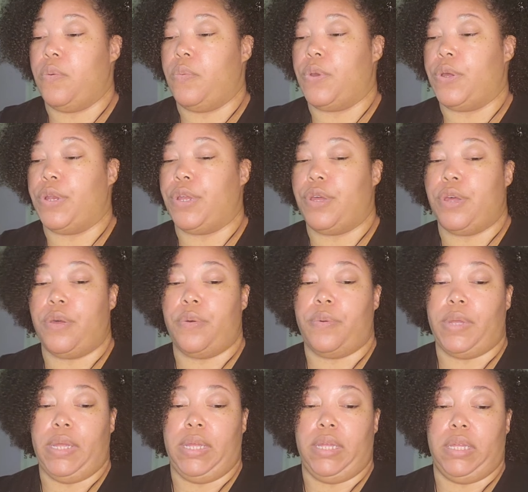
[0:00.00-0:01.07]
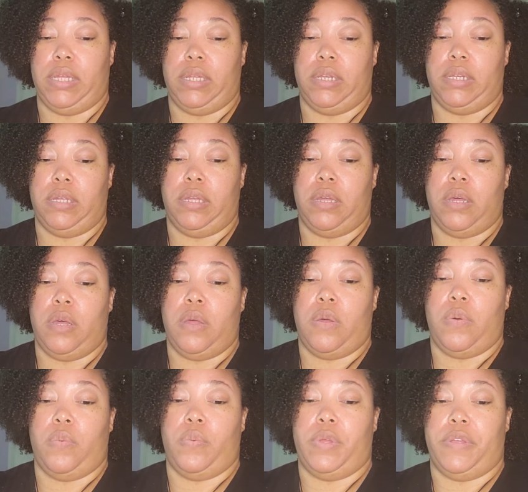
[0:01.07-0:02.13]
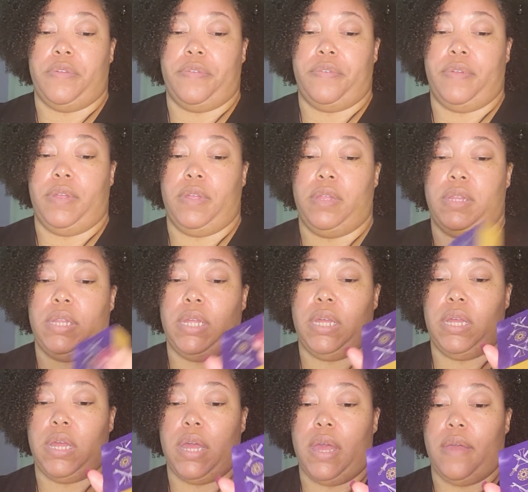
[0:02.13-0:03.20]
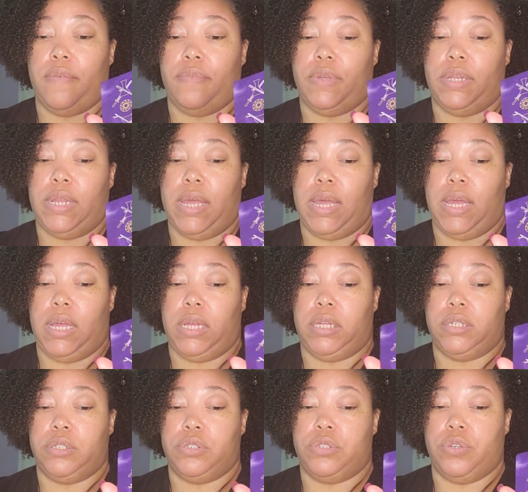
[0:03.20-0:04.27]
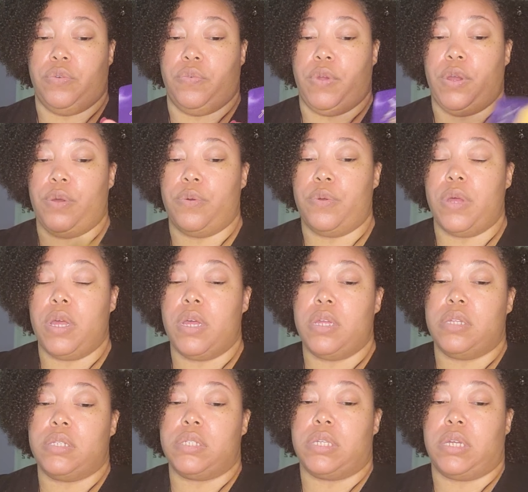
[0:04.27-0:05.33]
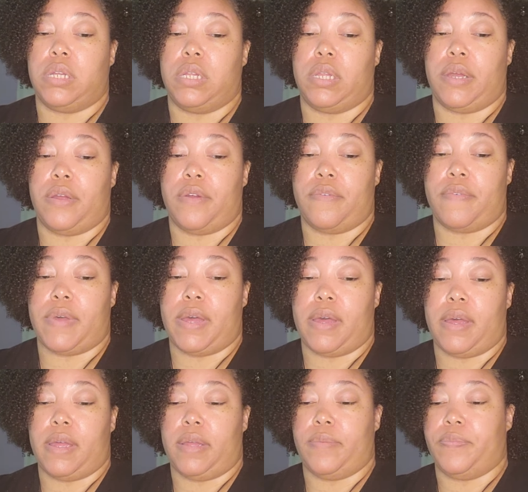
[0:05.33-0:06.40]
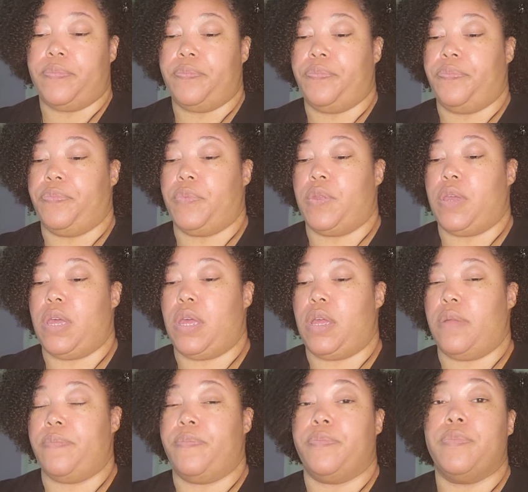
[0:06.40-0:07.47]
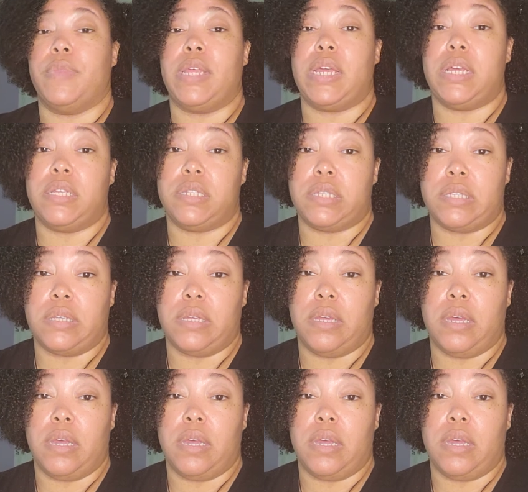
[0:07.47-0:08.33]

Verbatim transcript: we're going to go in with the Everyday Tarot to clarify, okay? These